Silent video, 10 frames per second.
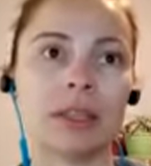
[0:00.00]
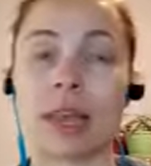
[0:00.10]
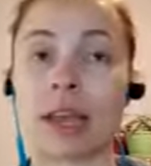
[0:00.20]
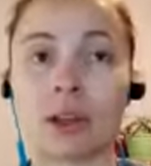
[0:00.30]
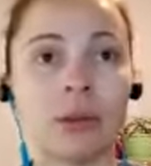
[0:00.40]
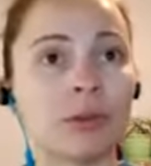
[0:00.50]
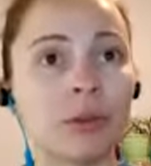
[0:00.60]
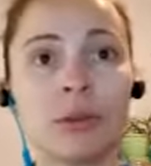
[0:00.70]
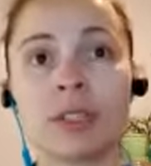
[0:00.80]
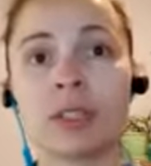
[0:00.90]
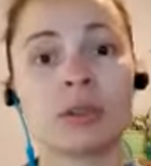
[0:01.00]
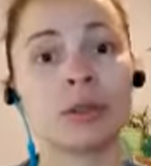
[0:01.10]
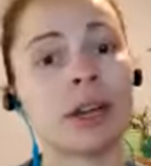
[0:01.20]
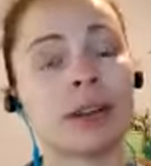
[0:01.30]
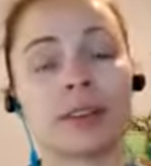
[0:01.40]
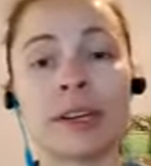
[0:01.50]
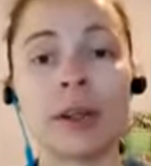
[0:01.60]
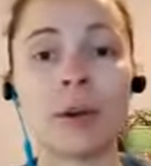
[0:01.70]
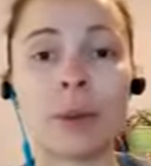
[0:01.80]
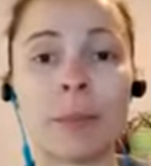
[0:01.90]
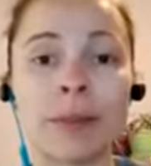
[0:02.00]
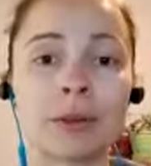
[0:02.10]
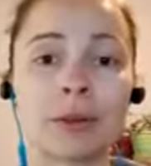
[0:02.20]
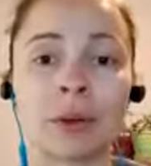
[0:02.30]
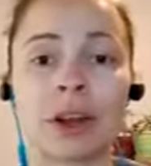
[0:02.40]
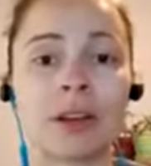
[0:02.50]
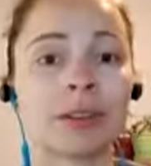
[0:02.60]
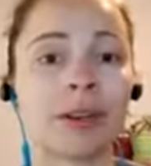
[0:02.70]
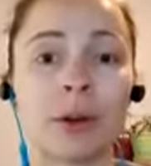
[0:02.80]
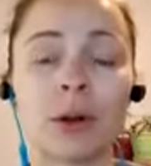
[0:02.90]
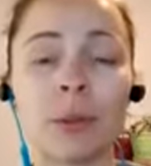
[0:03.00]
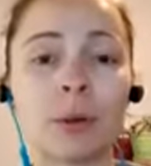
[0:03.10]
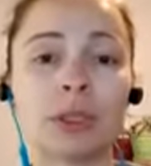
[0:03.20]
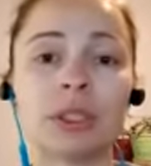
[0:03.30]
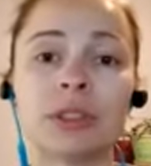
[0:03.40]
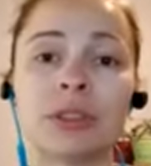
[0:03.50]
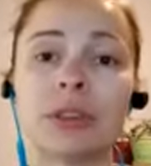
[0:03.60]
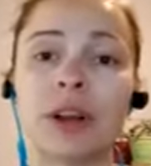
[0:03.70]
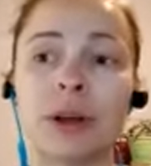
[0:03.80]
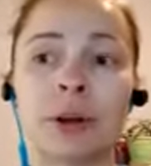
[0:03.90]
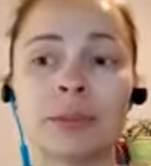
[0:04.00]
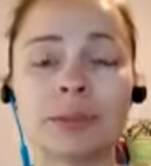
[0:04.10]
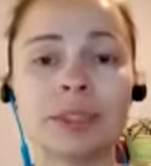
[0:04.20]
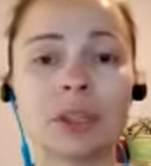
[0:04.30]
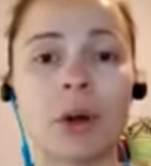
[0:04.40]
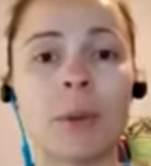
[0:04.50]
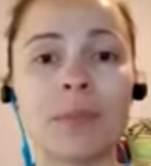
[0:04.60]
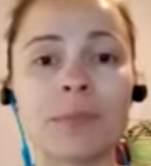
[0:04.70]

that could be from physical recovery or mental recovery or emotional um, so